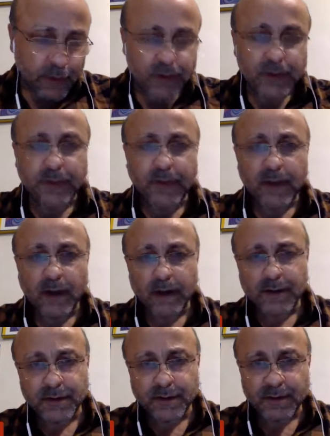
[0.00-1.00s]
Jeffrey
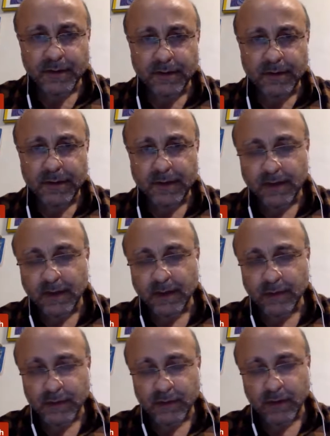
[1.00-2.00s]
Archer recently
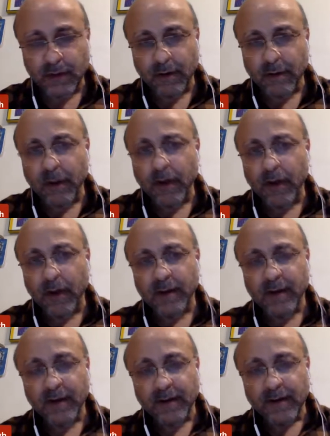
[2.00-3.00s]
was talking about
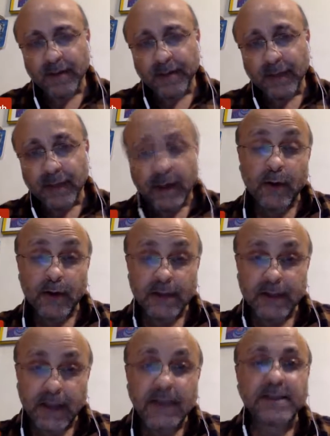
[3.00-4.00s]
it. Now
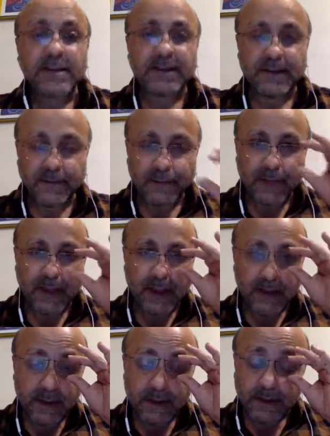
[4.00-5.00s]
he's 80
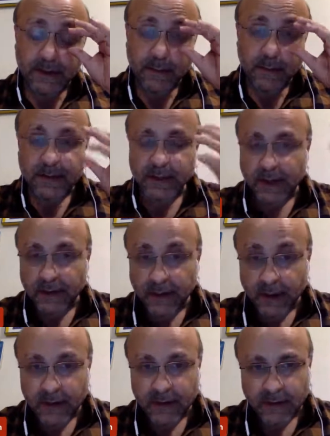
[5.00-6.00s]
and he's a bestseller
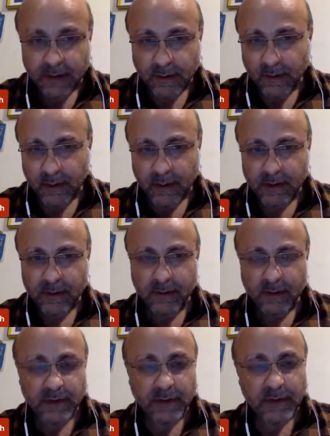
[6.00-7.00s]
writer. Okay, he's a
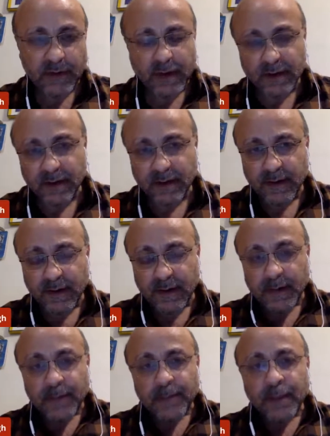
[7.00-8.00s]
veteran writer,
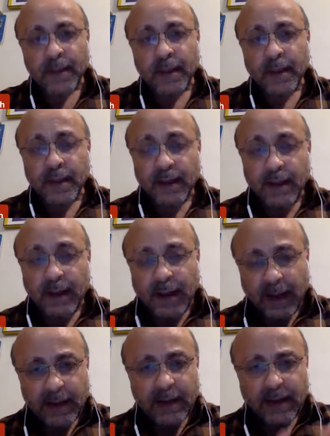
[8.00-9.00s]

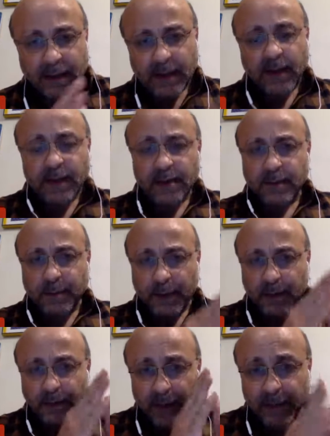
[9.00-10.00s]
and yet he gets up
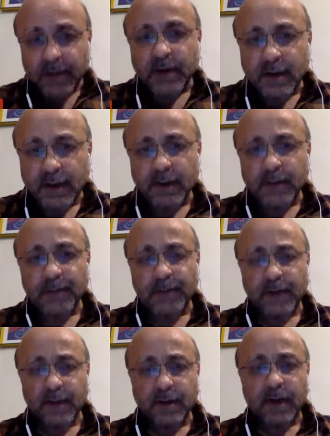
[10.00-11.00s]
at 5:30.
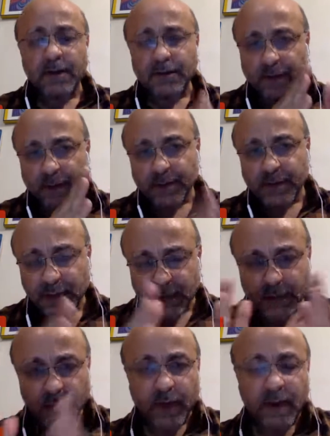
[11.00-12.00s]
He writes from
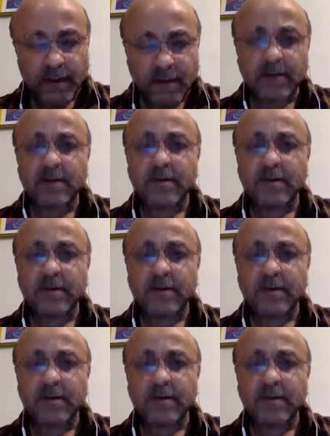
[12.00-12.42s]
6 to 8.